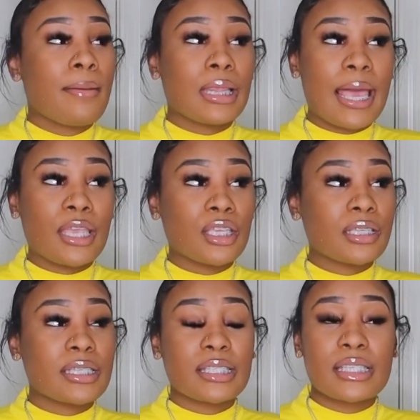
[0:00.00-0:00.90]
like,
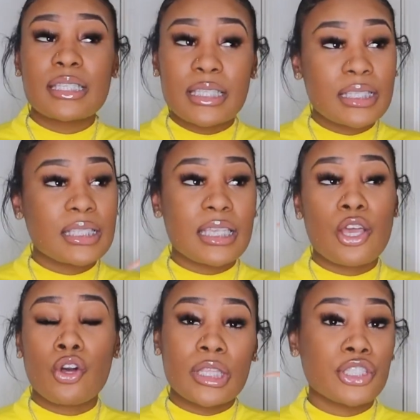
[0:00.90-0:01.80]
consistency
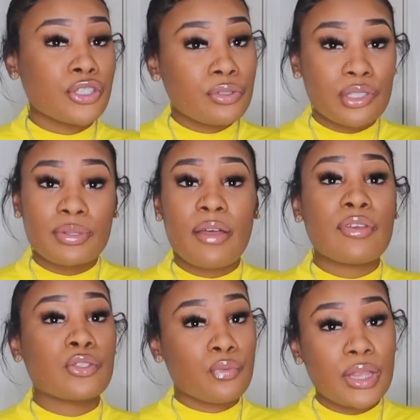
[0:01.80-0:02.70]
on this YouTube stuff
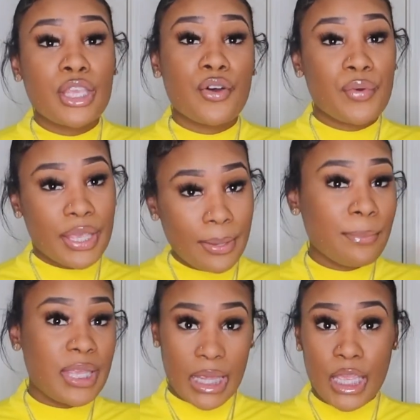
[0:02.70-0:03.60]
is really going to get
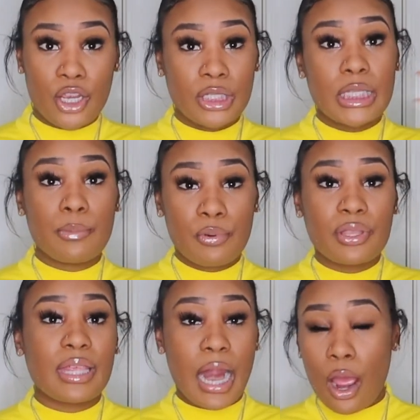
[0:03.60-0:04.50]
me there. To the
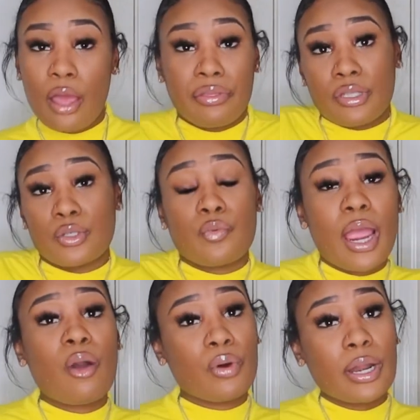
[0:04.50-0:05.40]
point that to where
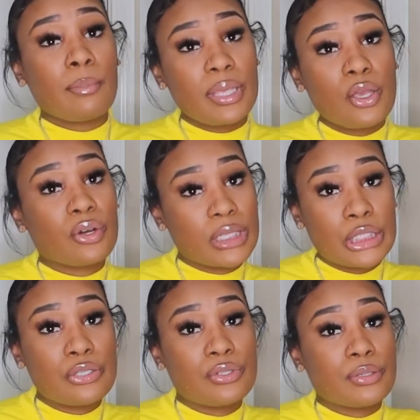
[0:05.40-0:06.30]
I want to be on
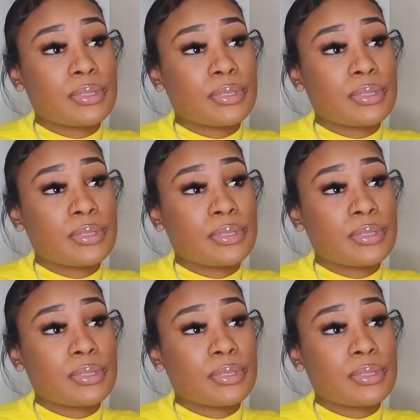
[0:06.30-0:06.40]
this YouTube